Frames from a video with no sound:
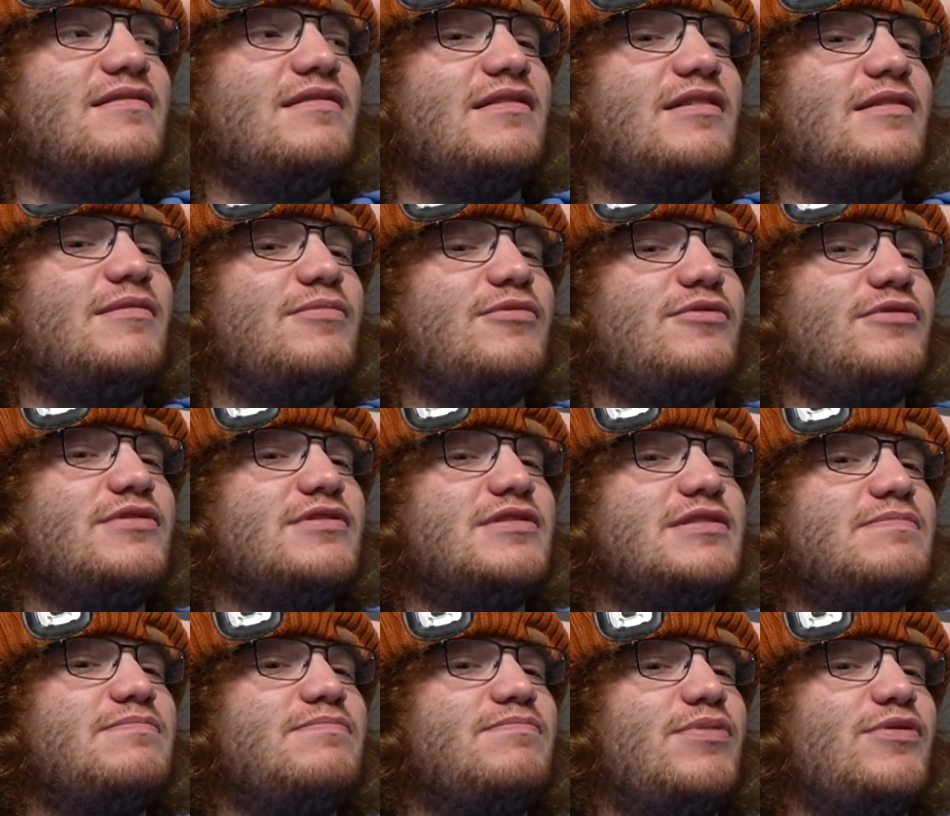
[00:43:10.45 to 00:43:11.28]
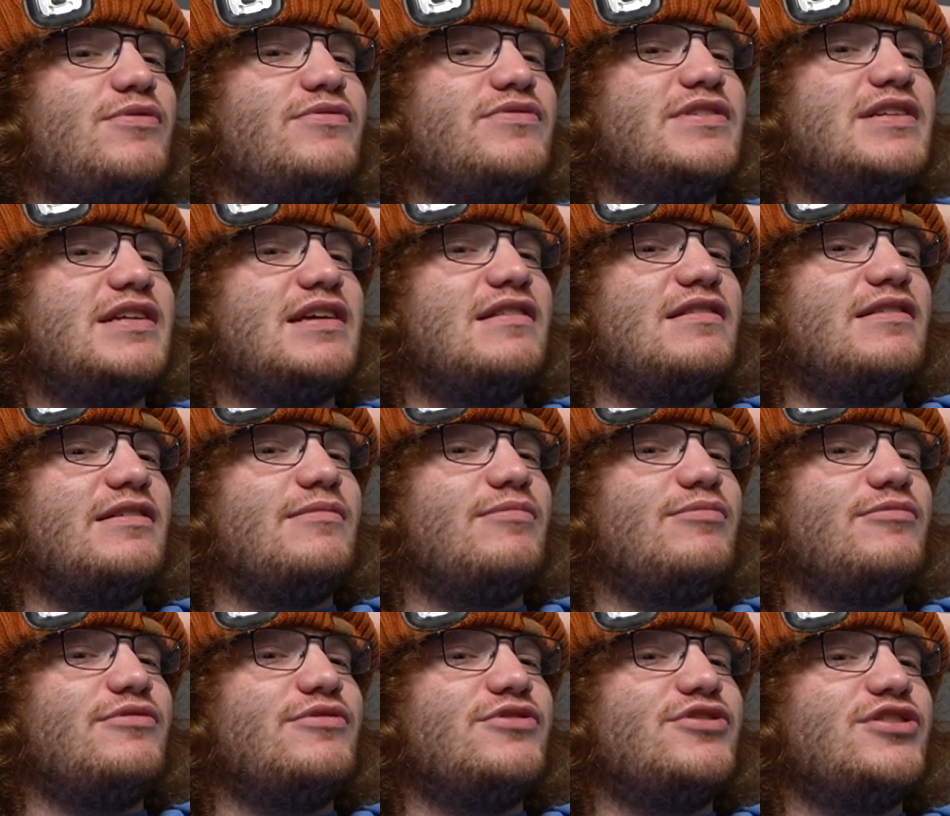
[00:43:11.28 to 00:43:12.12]
liberals posting
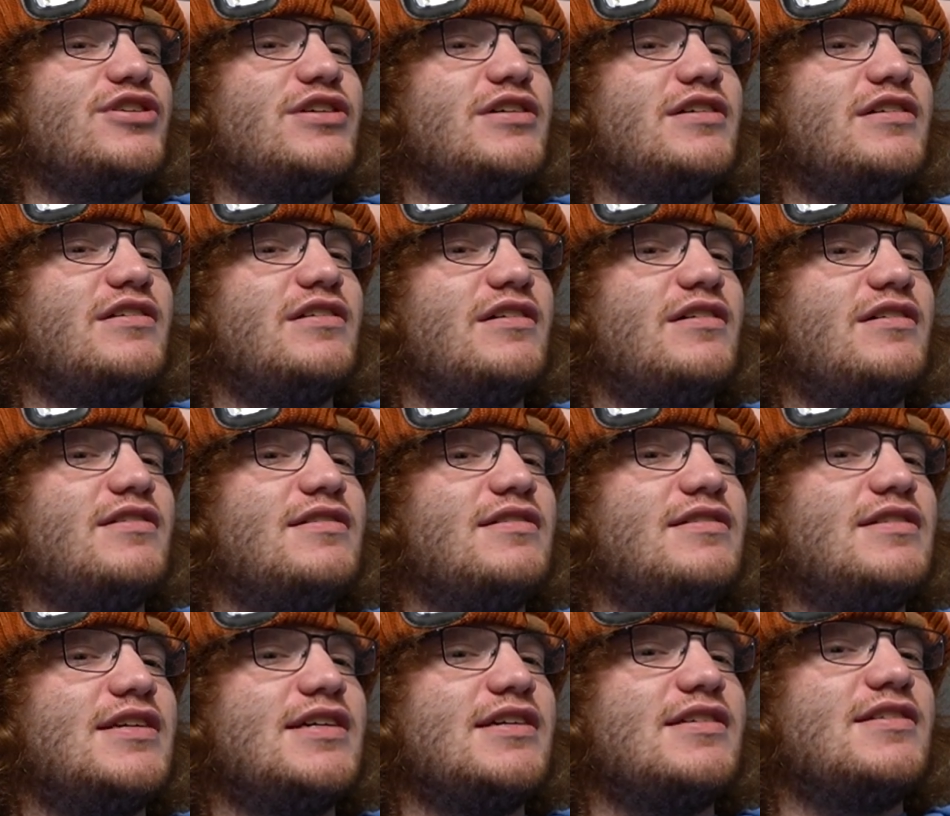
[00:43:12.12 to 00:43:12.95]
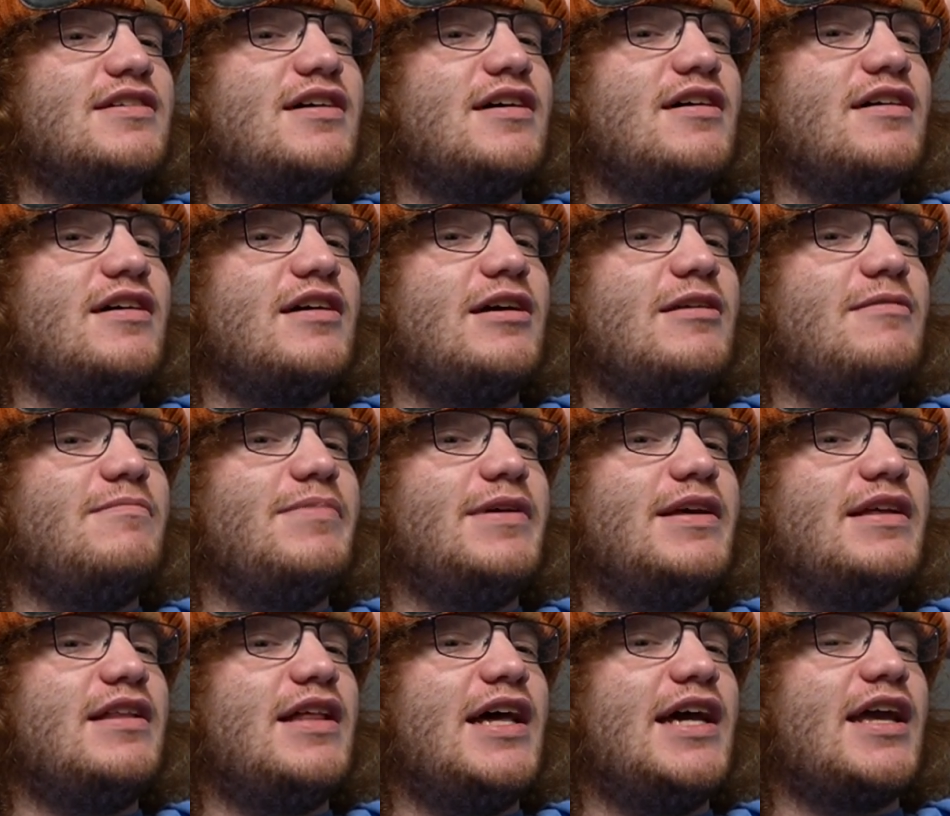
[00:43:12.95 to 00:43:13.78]
liberal shit on TikTok and
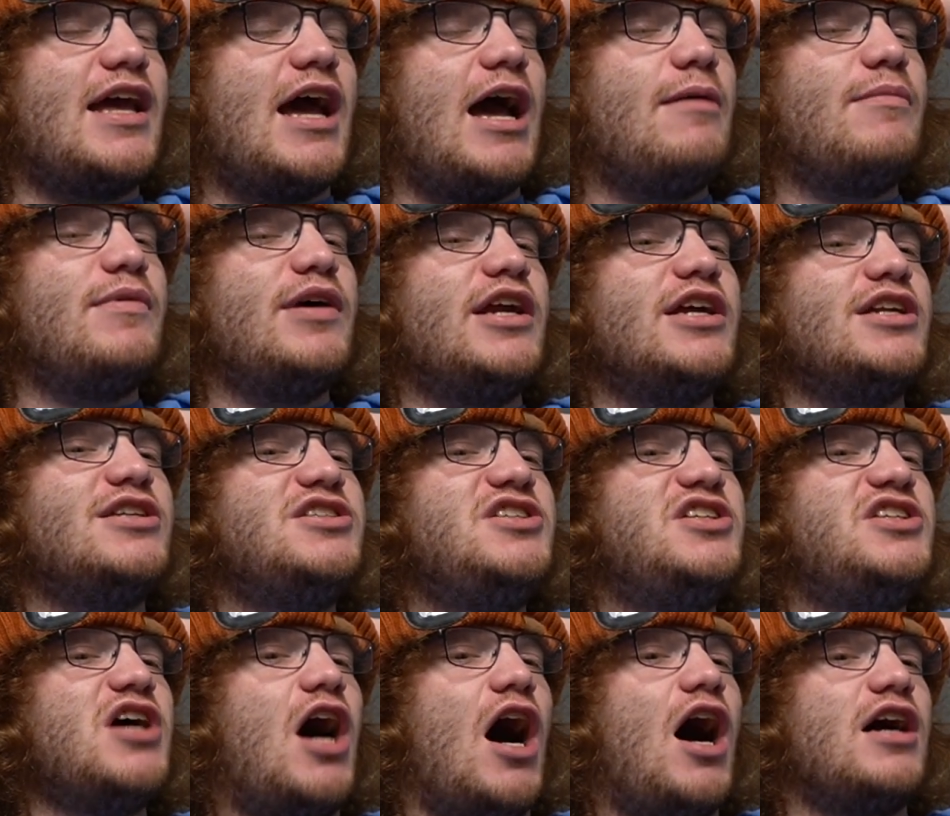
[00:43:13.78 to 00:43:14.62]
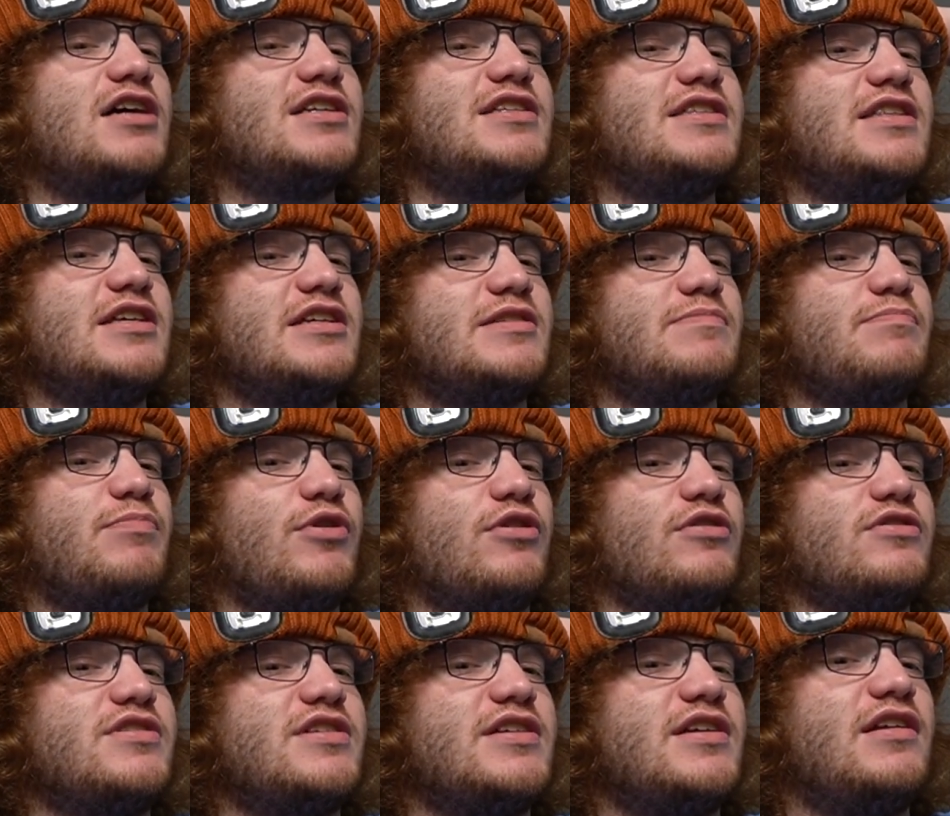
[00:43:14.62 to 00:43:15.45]
be like, I'm gonna dox this
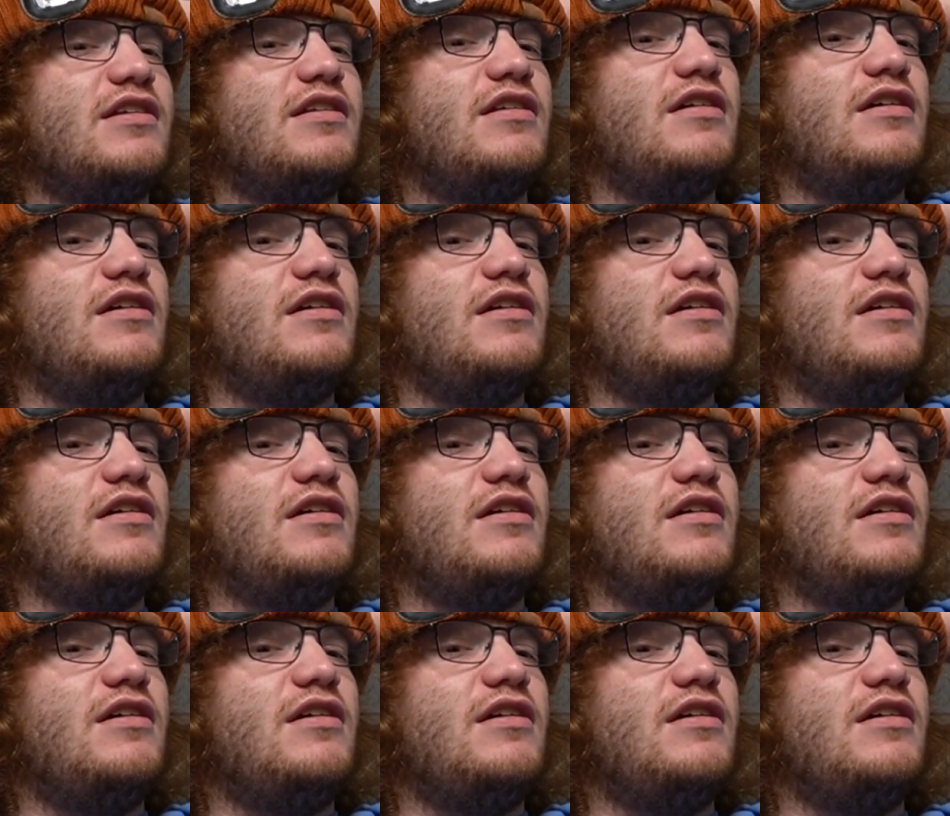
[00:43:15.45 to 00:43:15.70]
person.